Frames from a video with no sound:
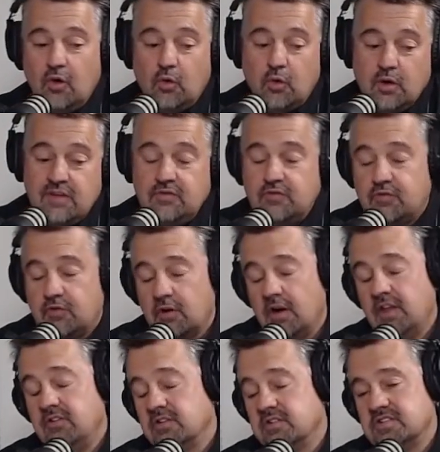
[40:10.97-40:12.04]
or even for
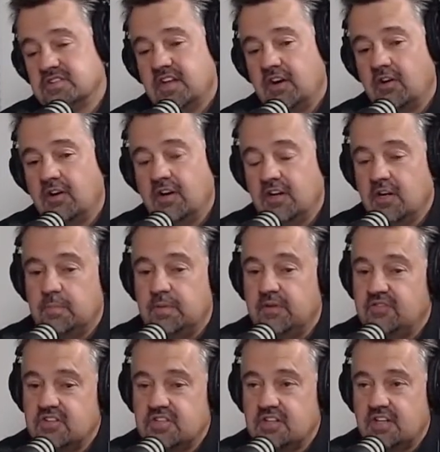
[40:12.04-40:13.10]
others that aren't in a
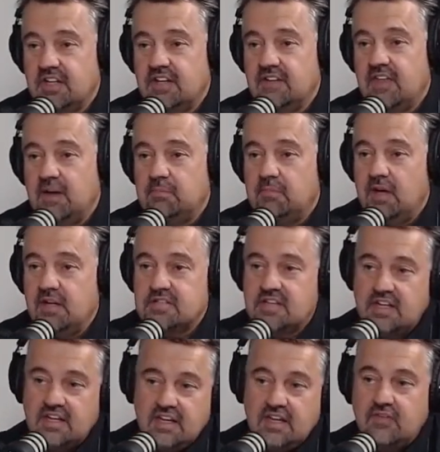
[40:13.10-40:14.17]
position to give that much,
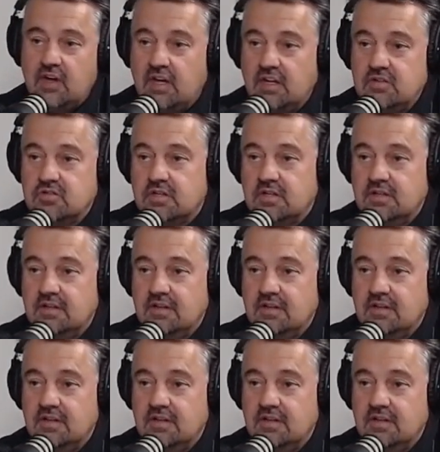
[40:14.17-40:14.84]
they can give 100,